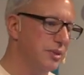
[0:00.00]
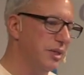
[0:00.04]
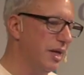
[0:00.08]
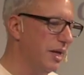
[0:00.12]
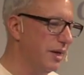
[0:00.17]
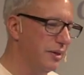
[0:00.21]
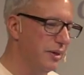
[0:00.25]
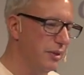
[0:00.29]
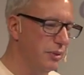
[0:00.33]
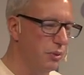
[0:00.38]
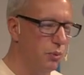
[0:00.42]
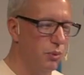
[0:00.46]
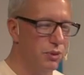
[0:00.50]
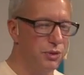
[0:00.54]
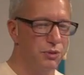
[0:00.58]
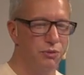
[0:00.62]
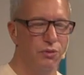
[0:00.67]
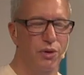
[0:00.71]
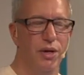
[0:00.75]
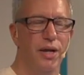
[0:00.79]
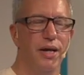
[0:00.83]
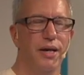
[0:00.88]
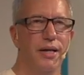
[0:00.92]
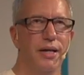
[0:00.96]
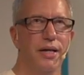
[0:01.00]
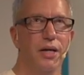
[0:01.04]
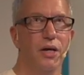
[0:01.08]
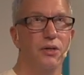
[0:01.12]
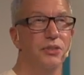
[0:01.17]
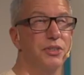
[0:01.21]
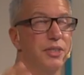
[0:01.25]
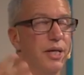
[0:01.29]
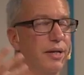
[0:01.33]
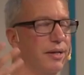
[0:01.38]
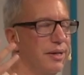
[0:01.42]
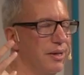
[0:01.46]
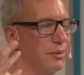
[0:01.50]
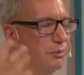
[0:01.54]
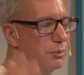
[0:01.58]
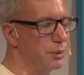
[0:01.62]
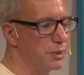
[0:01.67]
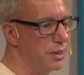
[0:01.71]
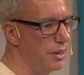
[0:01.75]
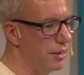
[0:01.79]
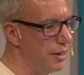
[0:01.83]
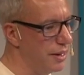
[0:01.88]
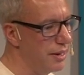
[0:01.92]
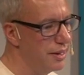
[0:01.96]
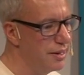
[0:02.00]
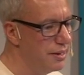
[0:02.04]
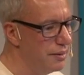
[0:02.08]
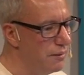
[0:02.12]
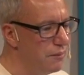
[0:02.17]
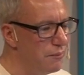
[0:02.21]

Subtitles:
and there wasn't really any content. It was like,